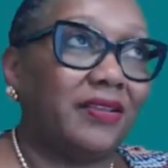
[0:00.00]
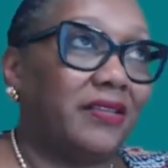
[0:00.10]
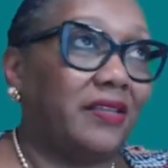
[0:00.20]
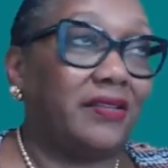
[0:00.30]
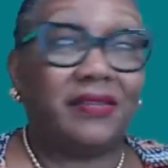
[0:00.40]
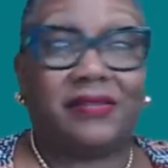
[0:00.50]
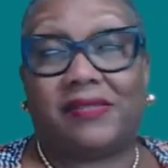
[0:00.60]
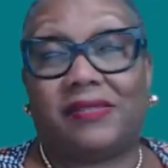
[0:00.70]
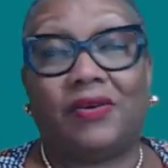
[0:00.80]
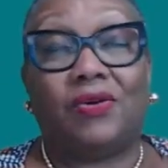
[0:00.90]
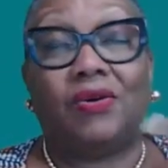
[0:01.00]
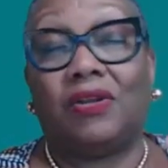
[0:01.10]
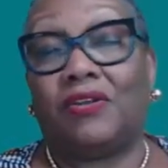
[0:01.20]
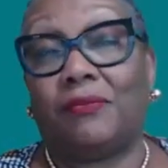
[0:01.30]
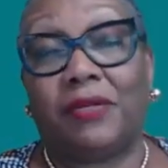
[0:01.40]
they still owe a
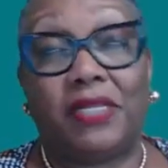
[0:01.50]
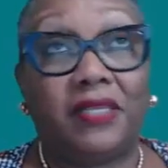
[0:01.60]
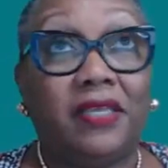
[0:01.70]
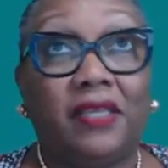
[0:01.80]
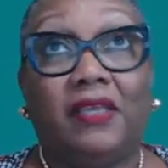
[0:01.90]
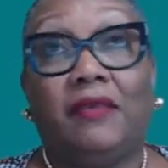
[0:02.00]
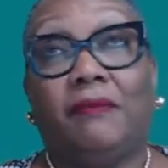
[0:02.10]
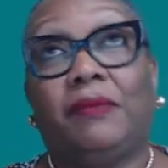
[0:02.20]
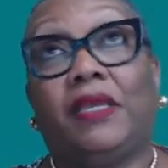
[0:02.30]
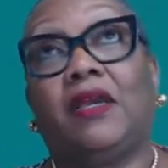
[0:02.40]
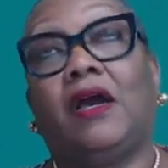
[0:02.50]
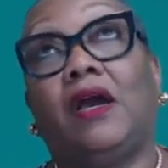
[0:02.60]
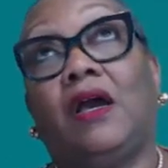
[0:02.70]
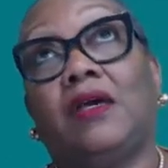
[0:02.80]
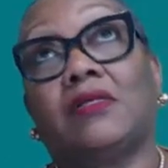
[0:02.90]
lot of money
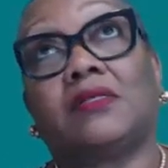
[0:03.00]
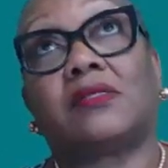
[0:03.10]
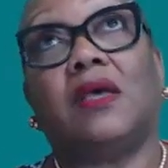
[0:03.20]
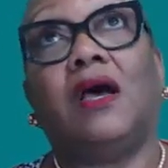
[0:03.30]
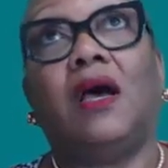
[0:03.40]
because